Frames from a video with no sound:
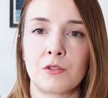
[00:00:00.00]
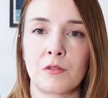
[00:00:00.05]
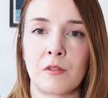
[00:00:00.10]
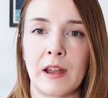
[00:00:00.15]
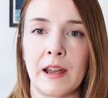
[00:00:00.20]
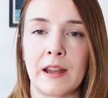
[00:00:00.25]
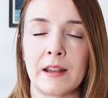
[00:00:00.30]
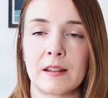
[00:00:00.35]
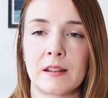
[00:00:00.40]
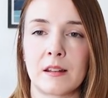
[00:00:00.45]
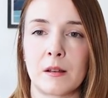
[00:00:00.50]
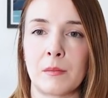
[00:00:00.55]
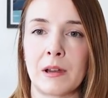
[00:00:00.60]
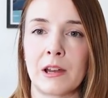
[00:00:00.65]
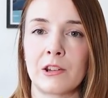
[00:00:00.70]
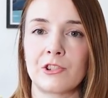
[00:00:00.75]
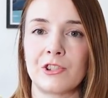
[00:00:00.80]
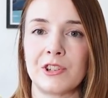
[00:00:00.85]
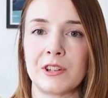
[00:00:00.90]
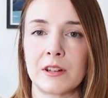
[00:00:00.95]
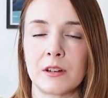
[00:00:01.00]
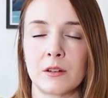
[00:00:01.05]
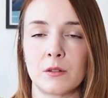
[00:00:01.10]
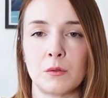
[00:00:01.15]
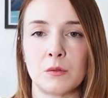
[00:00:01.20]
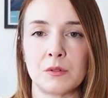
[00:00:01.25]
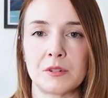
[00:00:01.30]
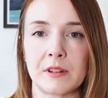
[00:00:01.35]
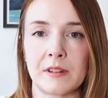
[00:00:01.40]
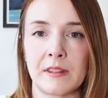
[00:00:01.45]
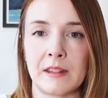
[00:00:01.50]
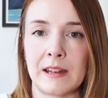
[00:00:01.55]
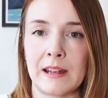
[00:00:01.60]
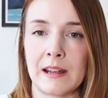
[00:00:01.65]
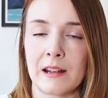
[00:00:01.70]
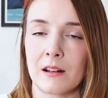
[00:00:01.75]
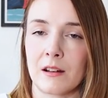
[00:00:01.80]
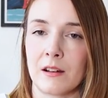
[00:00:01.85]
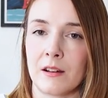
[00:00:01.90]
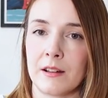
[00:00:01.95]
dress, I'm actually going to alter the
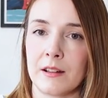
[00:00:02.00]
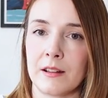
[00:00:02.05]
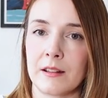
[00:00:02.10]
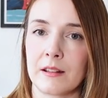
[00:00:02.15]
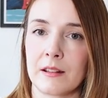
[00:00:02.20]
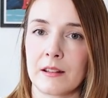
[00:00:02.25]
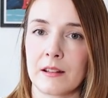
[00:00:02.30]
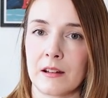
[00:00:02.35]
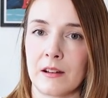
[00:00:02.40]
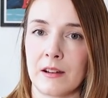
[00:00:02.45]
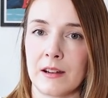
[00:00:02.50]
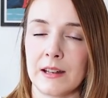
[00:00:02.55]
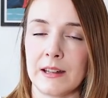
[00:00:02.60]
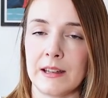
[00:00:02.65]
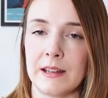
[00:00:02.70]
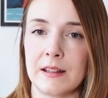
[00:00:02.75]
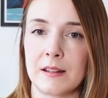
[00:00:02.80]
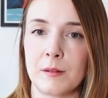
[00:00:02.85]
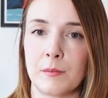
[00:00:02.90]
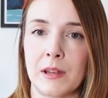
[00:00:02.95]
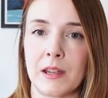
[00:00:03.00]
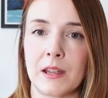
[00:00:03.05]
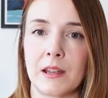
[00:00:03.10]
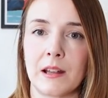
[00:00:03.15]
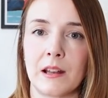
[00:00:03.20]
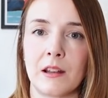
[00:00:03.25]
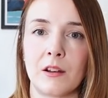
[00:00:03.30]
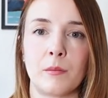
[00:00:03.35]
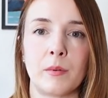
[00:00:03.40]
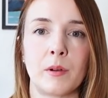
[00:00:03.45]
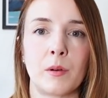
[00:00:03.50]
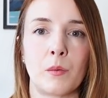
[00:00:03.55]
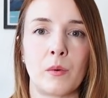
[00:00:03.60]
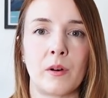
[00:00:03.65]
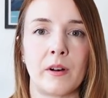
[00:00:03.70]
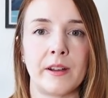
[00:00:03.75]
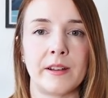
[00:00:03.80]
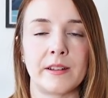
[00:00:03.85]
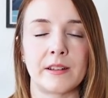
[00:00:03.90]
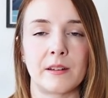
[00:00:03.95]
neckline slightly to make it a little bit
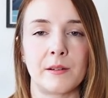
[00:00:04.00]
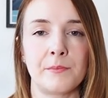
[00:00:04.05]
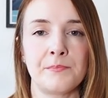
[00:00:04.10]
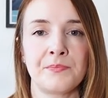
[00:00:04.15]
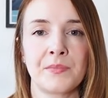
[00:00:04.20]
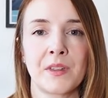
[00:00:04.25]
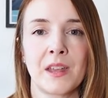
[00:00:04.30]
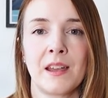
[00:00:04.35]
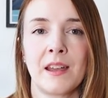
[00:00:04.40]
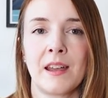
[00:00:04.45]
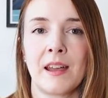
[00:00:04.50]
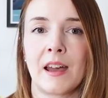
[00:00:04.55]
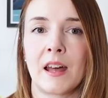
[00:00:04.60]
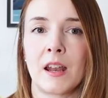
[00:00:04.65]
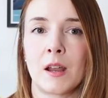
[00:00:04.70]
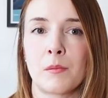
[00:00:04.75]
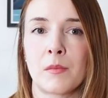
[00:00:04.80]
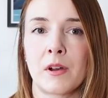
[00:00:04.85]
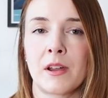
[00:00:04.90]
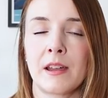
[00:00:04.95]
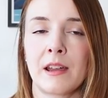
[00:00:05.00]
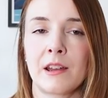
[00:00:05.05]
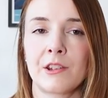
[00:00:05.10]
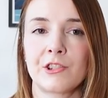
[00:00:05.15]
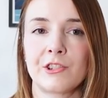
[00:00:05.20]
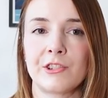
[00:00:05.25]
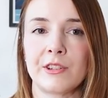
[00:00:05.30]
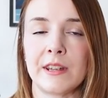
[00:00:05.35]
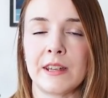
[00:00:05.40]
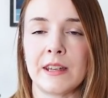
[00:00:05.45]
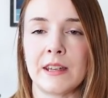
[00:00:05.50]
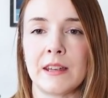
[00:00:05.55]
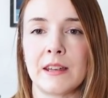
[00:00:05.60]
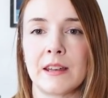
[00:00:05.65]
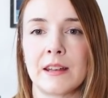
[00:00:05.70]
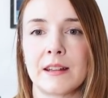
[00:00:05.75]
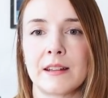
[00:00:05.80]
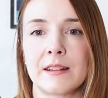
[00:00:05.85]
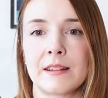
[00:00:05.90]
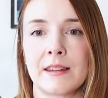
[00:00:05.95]
wider. And I might
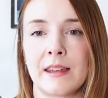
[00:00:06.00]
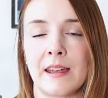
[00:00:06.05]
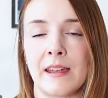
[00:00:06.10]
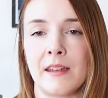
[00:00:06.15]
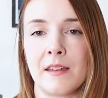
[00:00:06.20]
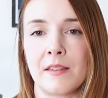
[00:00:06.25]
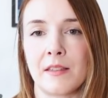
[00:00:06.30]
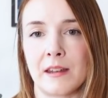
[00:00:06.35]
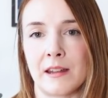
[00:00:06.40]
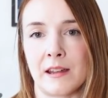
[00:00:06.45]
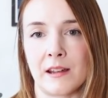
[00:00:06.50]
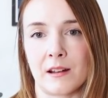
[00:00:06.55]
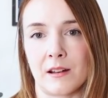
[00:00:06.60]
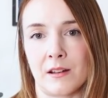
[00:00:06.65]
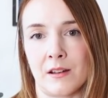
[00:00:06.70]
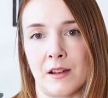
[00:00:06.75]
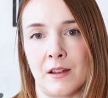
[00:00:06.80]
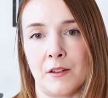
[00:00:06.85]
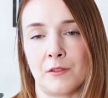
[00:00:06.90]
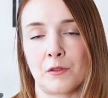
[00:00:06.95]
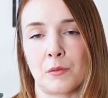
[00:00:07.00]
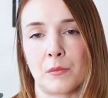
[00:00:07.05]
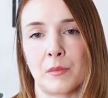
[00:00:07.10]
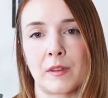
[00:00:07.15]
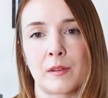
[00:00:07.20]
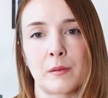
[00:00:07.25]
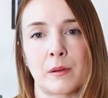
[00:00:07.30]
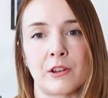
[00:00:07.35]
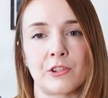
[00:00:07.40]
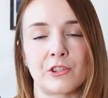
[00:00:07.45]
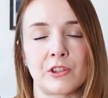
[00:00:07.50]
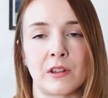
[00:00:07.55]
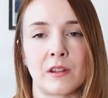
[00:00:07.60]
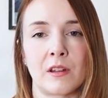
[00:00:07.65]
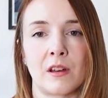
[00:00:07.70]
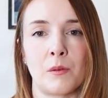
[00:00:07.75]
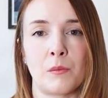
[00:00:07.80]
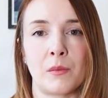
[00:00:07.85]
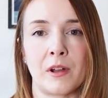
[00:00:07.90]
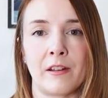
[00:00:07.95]
actually take the neckline from the sweatshirt that
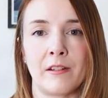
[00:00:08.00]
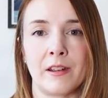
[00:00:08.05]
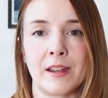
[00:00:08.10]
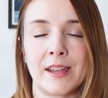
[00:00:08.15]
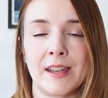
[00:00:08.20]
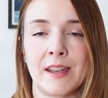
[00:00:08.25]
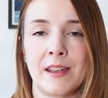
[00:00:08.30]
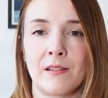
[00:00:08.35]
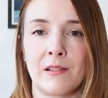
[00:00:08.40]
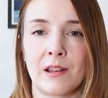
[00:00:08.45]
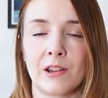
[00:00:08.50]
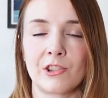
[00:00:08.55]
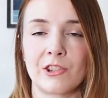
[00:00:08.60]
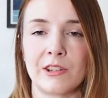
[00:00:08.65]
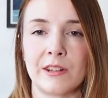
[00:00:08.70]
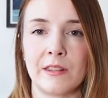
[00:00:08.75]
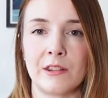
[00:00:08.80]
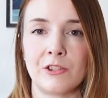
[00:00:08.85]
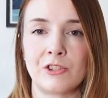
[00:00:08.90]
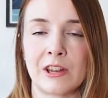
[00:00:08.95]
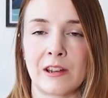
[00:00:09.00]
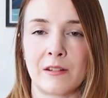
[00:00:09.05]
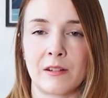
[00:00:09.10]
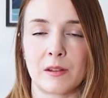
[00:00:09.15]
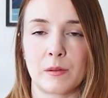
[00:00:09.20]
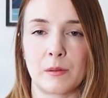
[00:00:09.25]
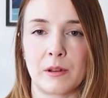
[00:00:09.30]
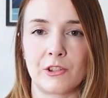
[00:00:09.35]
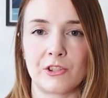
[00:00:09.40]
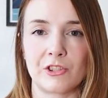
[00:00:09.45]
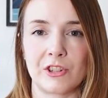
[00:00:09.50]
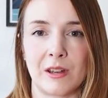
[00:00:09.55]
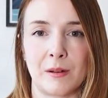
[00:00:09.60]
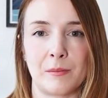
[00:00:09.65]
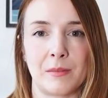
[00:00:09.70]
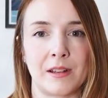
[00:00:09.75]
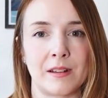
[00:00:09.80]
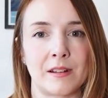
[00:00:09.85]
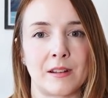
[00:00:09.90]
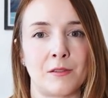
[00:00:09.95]
I'm wearing here, actually, the Jarrah
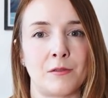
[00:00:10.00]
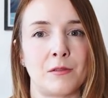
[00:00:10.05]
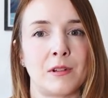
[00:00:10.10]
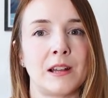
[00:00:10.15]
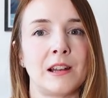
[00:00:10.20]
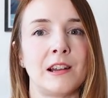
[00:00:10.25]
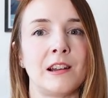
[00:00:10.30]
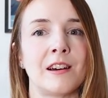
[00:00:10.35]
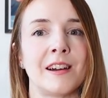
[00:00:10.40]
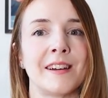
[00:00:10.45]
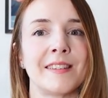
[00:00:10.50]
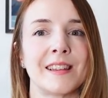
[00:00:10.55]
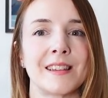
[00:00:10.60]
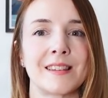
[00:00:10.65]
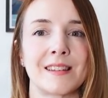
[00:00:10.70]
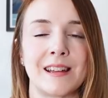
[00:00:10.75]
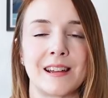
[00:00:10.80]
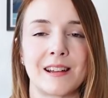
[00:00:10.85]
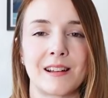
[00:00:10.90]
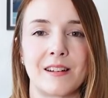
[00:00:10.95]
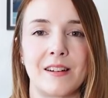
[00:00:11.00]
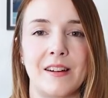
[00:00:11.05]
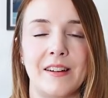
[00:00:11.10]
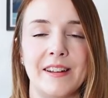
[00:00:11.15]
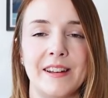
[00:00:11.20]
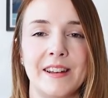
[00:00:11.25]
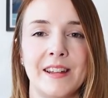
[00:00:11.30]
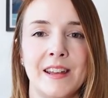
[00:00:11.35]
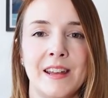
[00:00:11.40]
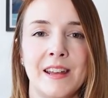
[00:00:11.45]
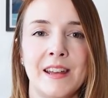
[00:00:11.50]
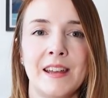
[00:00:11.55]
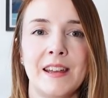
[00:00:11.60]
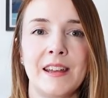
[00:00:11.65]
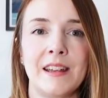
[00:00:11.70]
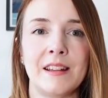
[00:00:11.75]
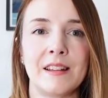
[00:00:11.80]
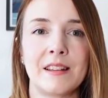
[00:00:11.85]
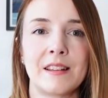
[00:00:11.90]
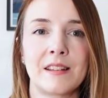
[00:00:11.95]
sweatshirt, because I really like this neckline.
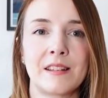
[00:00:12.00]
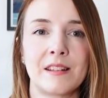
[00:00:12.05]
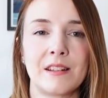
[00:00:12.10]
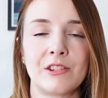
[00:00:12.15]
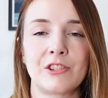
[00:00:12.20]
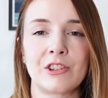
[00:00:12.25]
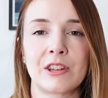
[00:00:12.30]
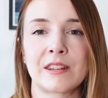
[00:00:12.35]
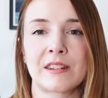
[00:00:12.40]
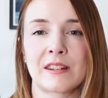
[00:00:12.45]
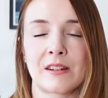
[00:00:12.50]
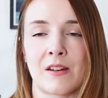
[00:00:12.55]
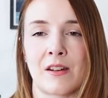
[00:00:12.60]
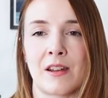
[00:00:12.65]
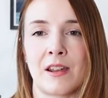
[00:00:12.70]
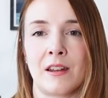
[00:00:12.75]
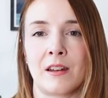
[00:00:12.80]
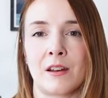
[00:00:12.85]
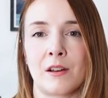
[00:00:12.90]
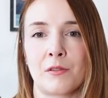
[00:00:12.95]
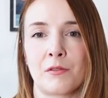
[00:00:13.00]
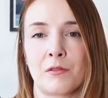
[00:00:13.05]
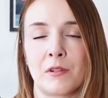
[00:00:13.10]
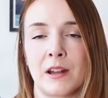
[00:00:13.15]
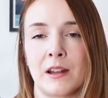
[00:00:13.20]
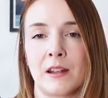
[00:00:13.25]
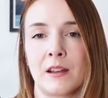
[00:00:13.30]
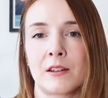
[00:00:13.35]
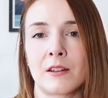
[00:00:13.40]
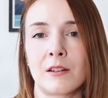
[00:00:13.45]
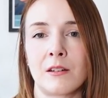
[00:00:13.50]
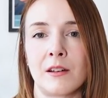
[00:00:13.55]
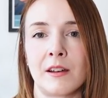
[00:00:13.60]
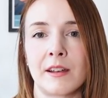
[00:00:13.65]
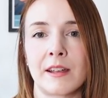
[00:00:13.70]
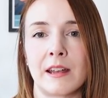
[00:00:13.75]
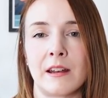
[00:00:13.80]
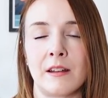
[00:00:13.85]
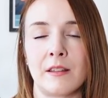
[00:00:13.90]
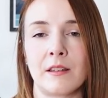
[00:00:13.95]
It's just high enough, really. I don't
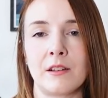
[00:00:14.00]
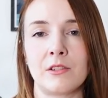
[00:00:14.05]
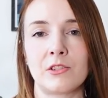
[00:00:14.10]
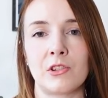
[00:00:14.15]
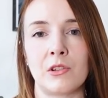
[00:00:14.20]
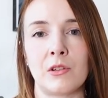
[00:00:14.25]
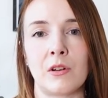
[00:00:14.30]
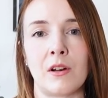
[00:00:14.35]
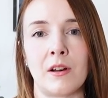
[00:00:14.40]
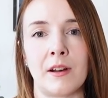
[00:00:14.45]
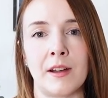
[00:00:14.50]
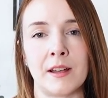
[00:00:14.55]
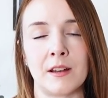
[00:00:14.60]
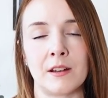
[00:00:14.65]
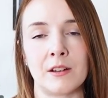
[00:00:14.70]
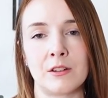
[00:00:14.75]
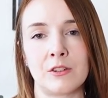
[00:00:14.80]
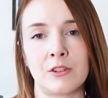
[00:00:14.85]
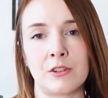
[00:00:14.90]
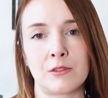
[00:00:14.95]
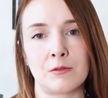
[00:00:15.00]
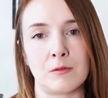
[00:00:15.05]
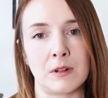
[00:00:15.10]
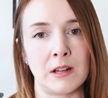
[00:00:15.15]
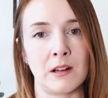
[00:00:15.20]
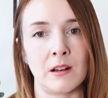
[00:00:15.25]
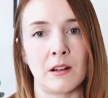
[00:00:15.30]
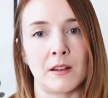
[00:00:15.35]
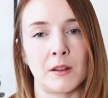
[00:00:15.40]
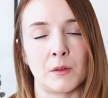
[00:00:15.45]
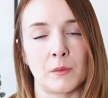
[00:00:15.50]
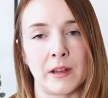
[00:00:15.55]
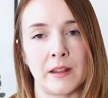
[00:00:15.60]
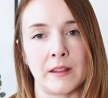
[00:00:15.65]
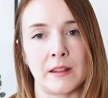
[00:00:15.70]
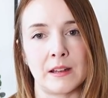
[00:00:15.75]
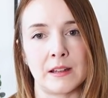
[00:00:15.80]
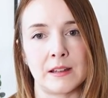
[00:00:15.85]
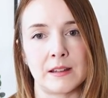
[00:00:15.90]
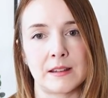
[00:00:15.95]
like anything too high, and I just really like the way
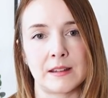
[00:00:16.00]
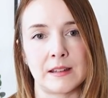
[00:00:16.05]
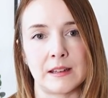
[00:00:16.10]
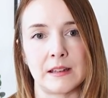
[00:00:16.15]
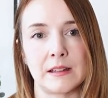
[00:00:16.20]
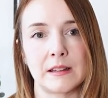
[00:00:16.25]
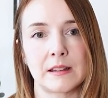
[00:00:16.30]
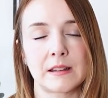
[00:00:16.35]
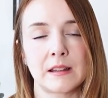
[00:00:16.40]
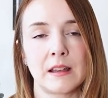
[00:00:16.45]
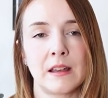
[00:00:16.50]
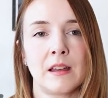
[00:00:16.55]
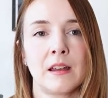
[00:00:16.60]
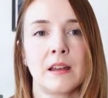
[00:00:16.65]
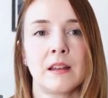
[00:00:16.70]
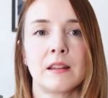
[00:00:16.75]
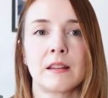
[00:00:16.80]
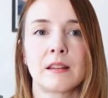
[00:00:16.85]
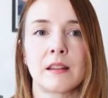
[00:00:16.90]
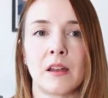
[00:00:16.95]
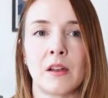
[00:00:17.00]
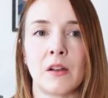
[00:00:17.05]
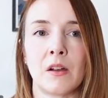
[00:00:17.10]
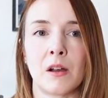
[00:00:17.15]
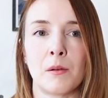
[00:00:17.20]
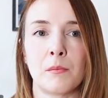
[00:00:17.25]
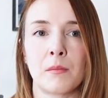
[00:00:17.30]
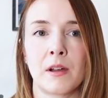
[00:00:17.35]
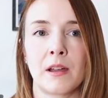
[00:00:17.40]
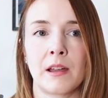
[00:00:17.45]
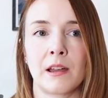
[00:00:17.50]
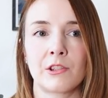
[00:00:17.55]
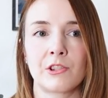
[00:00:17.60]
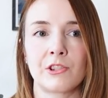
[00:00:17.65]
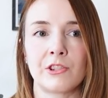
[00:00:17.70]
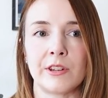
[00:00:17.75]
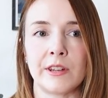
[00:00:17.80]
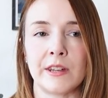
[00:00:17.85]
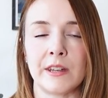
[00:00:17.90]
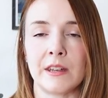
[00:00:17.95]
that it sits. So I might
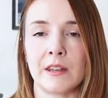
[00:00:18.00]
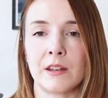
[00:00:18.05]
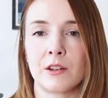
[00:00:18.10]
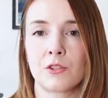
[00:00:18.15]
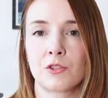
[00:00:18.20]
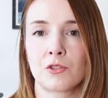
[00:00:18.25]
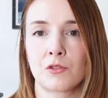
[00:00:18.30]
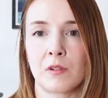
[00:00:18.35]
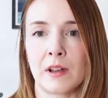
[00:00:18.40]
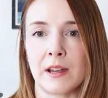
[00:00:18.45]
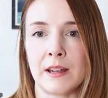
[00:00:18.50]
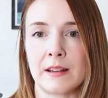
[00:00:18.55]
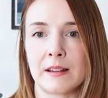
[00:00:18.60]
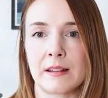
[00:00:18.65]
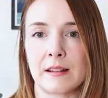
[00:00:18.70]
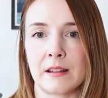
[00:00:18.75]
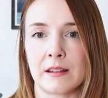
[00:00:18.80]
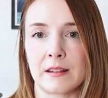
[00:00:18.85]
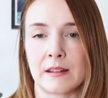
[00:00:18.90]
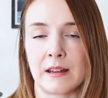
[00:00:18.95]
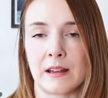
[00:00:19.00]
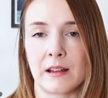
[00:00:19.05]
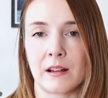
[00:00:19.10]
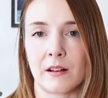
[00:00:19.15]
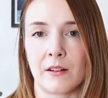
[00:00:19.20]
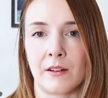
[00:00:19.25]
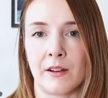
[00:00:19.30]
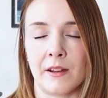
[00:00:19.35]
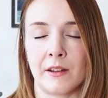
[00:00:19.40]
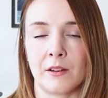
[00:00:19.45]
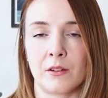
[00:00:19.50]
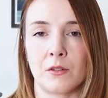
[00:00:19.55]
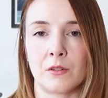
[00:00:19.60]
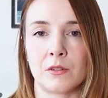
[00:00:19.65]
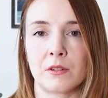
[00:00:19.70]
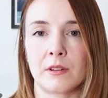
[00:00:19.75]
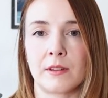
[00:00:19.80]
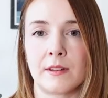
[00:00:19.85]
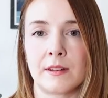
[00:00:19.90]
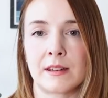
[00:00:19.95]
actually trace this neckline
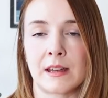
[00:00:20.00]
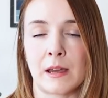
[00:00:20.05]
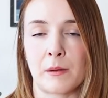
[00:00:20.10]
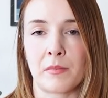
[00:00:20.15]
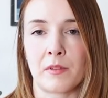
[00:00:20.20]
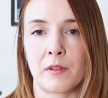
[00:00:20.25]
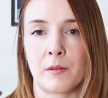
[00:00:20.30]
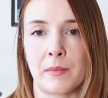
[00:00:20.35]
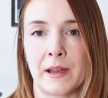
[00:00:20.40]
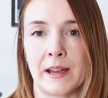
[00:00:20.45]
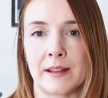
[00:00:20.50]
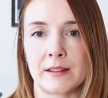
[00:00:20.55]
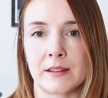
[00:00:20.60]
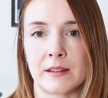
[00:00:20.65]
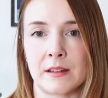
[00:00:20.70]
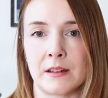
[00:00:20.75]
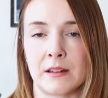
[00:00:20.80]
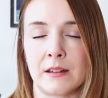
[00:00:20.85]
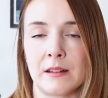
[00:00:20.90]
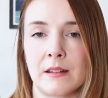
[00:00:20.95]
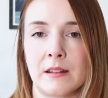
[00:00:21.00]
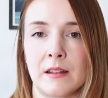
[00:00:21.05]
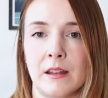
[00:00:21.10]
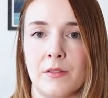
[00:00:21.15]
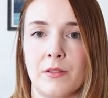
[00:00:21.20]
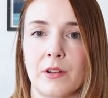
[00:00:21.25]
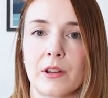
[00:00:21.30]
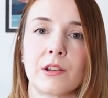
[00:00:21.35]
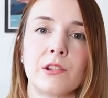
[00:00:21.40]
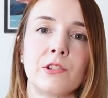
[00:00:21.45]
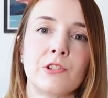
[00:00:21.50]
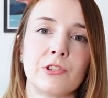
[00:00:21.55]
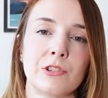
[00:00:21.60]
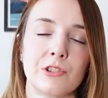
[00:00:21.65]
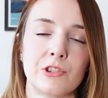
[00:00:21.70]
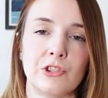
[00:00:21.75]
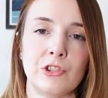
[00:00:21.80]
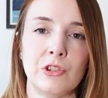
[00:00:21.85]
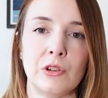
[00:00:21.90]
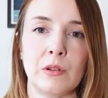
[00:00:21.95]
onto the Tabitha pattern and see if I can
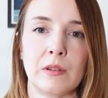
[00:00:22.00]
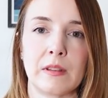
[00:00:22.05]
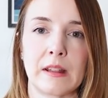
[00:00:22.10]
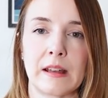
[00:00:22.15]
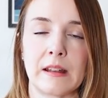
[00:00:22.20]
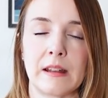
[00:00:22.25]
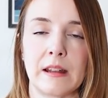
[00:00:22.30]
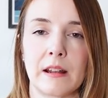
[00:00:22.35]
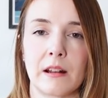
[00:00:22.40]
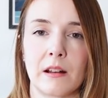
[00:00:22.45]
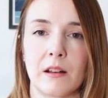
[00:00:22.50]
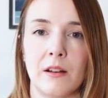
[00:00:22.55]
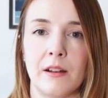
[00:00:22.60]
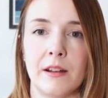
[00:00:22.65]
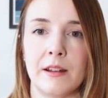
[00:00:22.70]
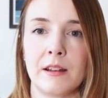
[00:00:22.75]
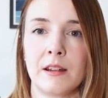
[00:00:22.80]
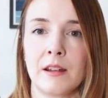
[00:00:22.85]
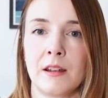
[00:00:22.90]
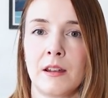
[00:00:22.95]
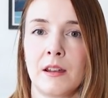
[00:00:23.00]
just use that neckline,